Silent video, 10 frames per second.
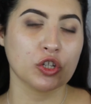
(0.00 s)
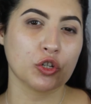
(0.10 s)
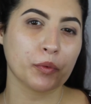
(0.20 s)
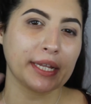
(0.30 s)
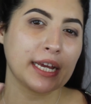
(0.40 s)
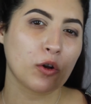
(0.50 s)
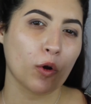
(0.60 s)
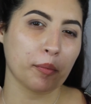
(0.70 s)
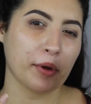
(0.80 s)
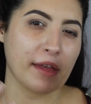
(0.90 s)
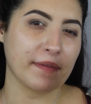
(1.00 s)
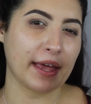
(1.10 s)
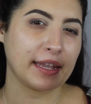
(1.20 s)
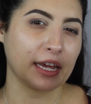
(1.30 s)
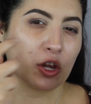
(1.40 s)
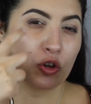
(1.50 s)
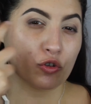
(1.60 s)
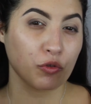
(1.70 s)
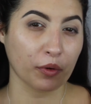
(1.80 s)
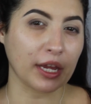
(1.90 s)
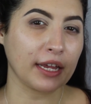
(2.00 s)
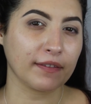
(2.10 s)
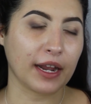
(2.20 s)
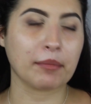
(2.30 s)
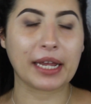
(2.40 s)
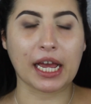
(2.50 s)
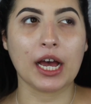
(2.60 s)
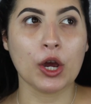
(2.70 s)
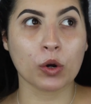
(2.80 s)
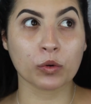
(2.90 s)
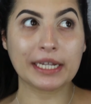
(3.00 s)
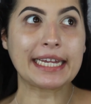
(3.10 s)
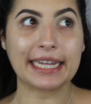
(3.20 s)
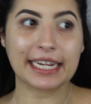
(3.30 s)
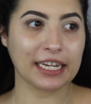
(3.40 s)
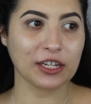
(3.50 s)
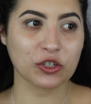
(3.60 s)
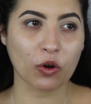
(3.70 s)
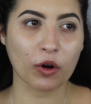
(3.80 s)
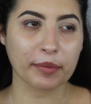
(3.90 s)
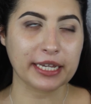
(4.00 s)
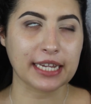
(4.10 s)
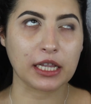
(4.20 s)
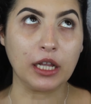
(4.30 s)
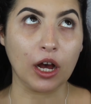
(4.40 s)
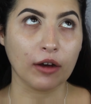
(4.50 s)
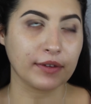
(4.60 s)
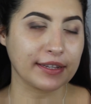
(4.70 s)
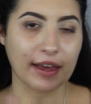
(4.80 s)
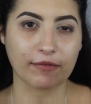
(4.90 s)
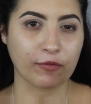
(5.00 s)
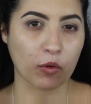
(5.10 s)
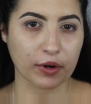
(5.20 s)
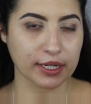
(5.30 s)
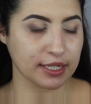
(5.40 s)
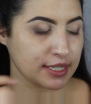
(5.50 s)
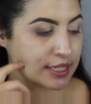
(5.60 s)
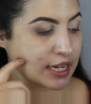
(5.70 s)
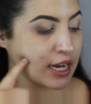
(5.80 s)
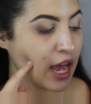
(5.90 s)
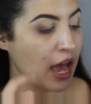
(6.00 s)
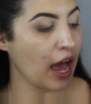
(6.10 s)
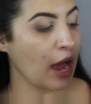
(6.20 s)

So to really incorporate that like green that I'm like really leaning toward because I loved that forest scene,